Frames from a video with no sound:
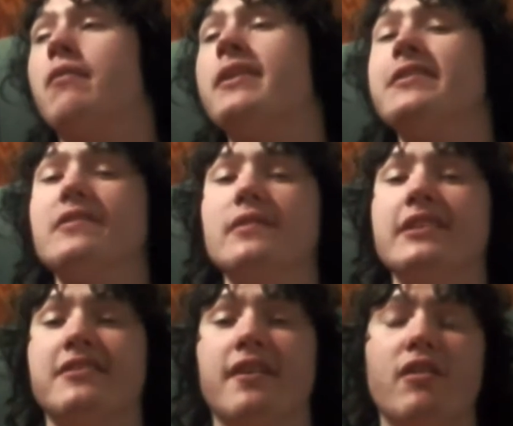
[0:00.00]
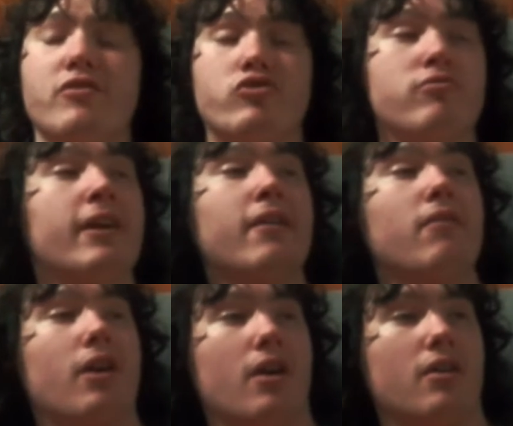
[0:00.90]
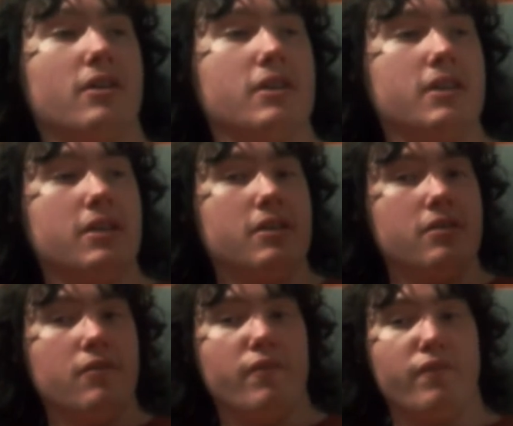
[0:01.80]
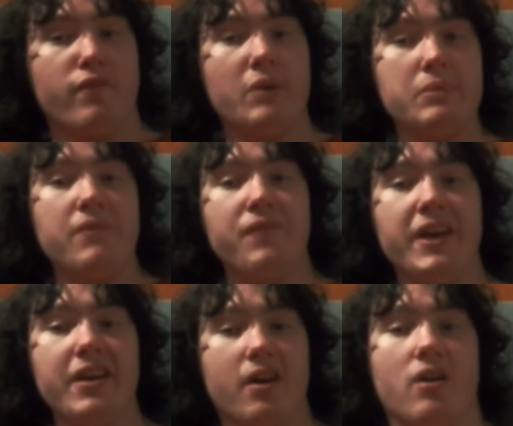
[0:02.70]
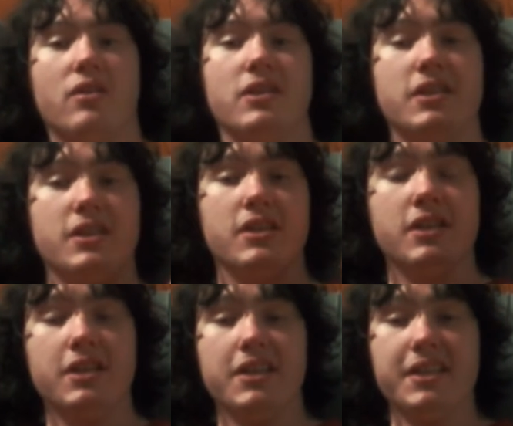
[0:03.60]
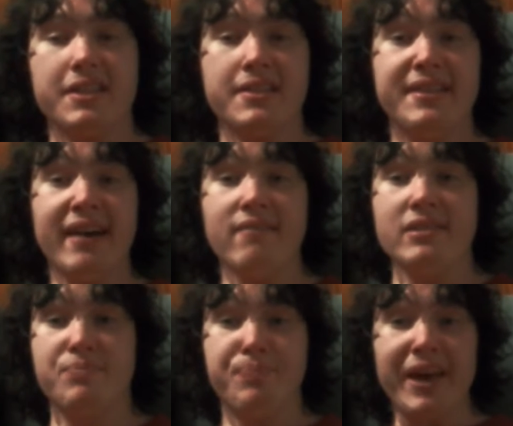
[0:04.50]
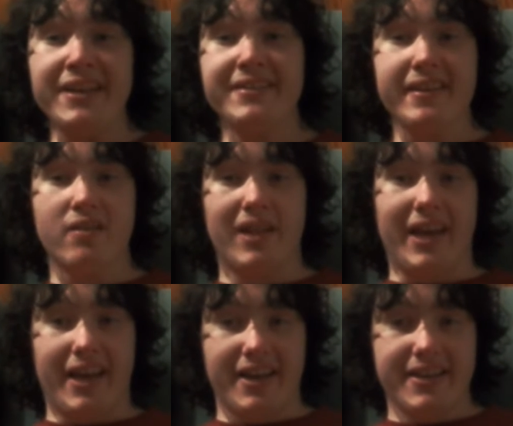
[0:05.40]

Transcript: recently saw a trailer from the theater that was basically